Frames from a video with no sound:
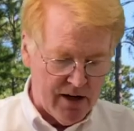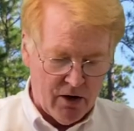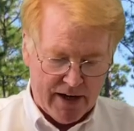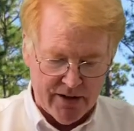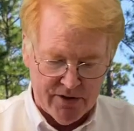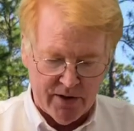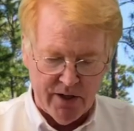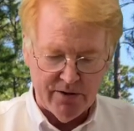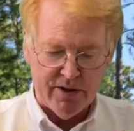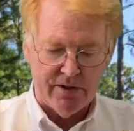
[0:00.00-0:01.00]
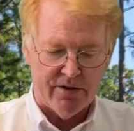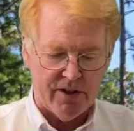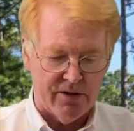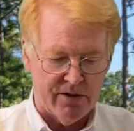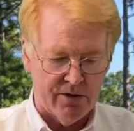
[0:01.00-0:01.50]
All right, so here's the
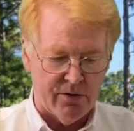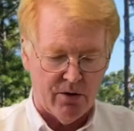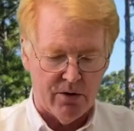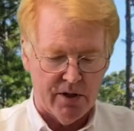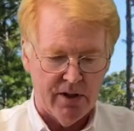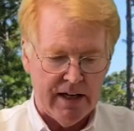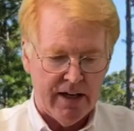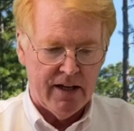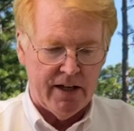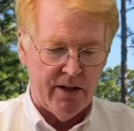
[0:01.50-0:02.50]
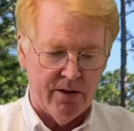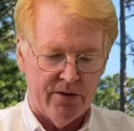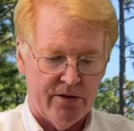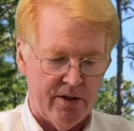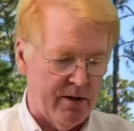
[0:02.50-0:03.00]
signal controller.
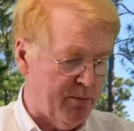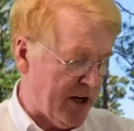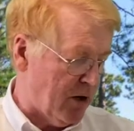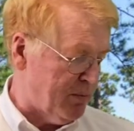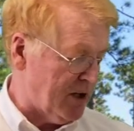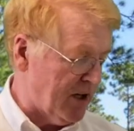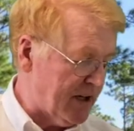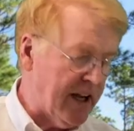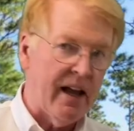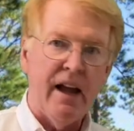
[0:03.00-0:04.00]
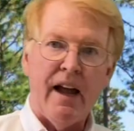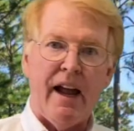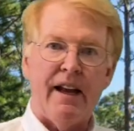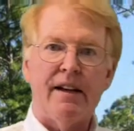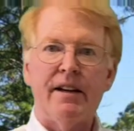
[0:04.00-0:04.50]
Here's the barrel plug,
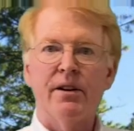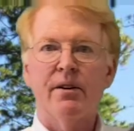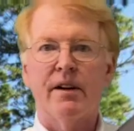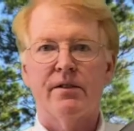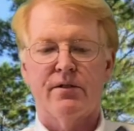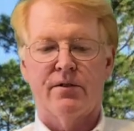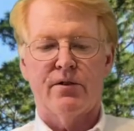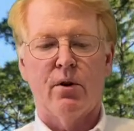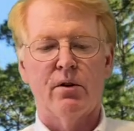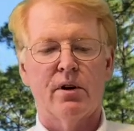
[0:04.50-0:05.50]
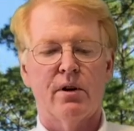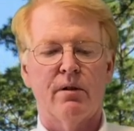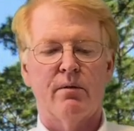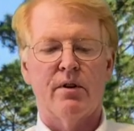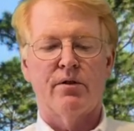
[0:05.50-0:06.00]
and here is the
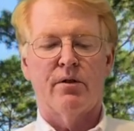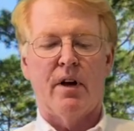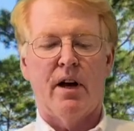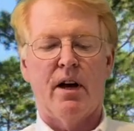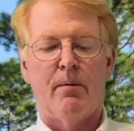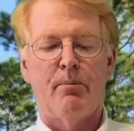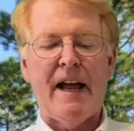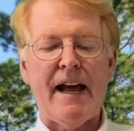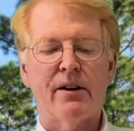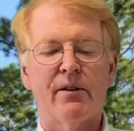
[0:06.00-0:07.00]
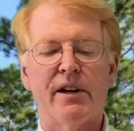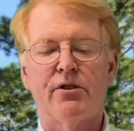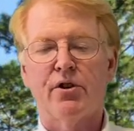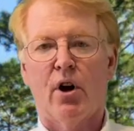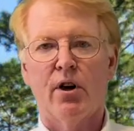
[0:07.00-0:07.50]
solar uh, battery
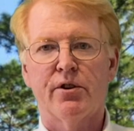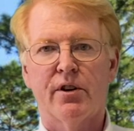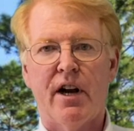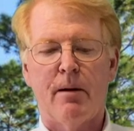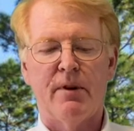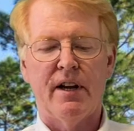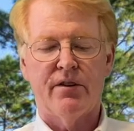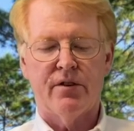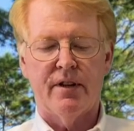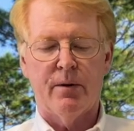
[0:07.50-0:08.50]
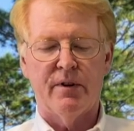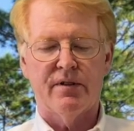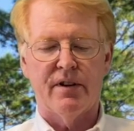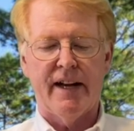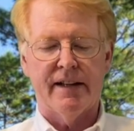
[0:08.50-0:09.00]
charger combination that we
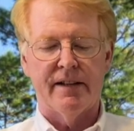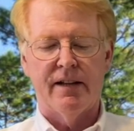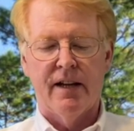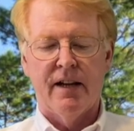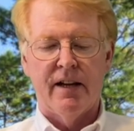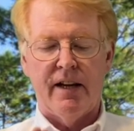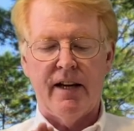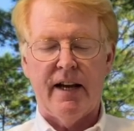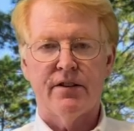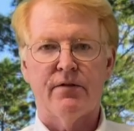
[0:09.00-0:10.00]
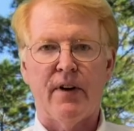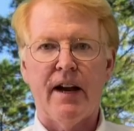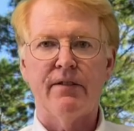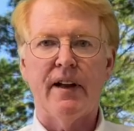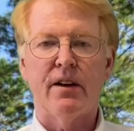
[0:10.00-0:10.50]
selected. It has
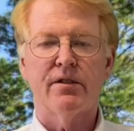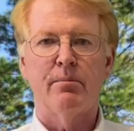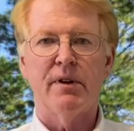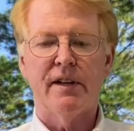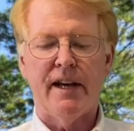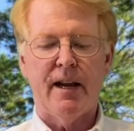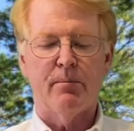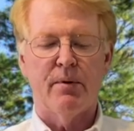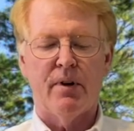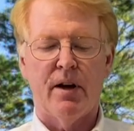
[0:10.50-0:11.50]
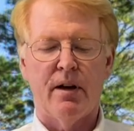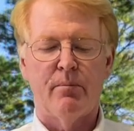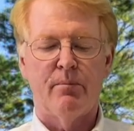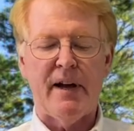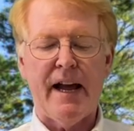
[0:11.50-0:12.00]
5,000 milliamp uh,
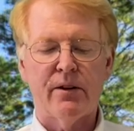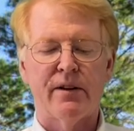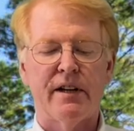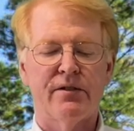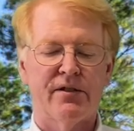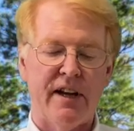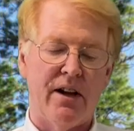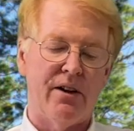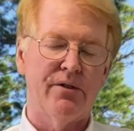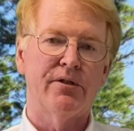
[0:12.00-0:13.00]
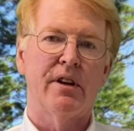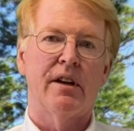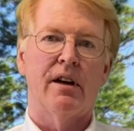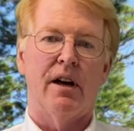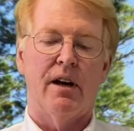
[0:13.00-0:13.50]
battery cells
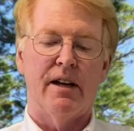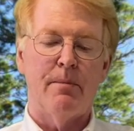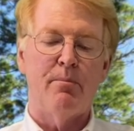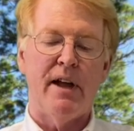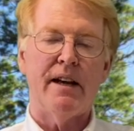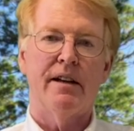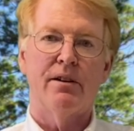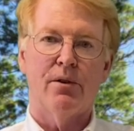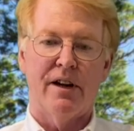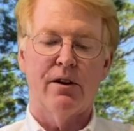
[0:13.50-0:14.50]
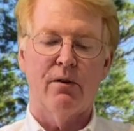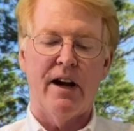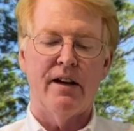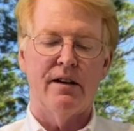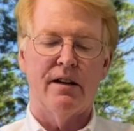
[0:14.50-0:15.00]
uh, embedded or
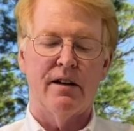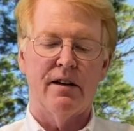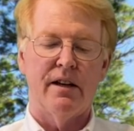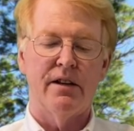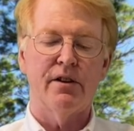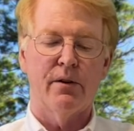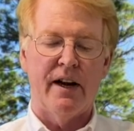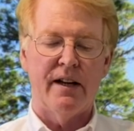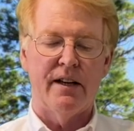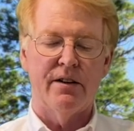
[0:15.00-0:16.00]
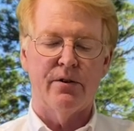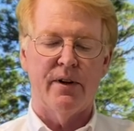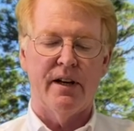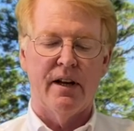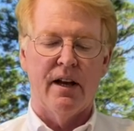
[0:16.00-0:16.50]
in, integrated into
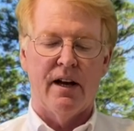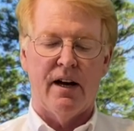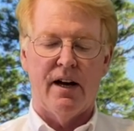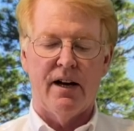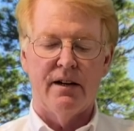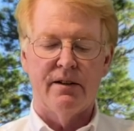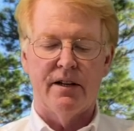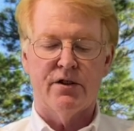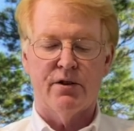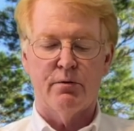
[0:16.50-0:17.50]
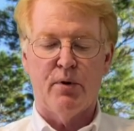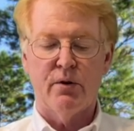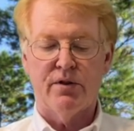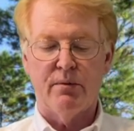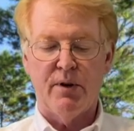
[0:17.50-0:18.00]
it. Uh, it's
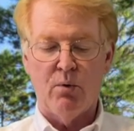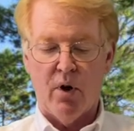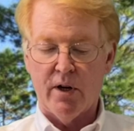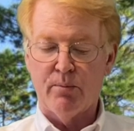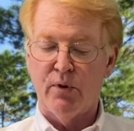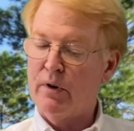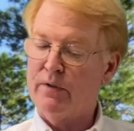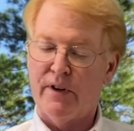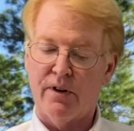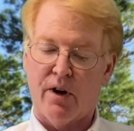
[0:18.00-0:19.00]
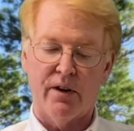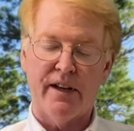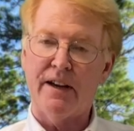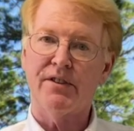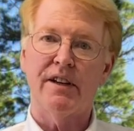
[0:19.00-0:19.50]
supposed to be waterproof. Our
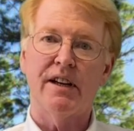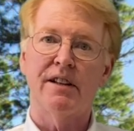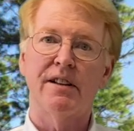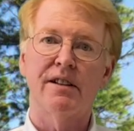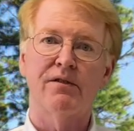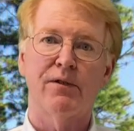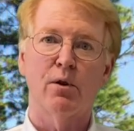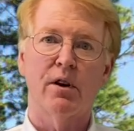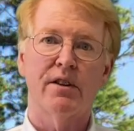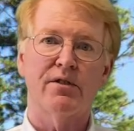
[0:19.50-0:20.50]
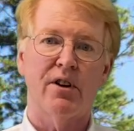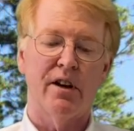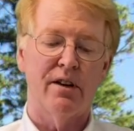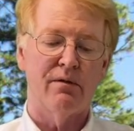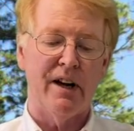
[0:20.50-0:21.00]
testing in the Florida
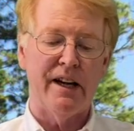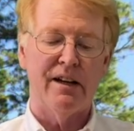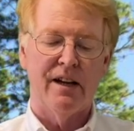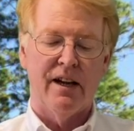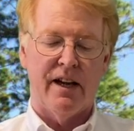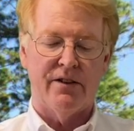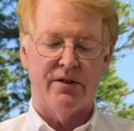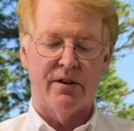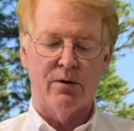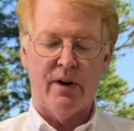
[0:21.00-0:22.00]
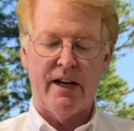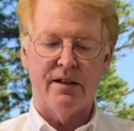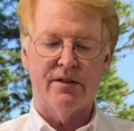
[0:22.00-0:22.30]
sun and rain has done great.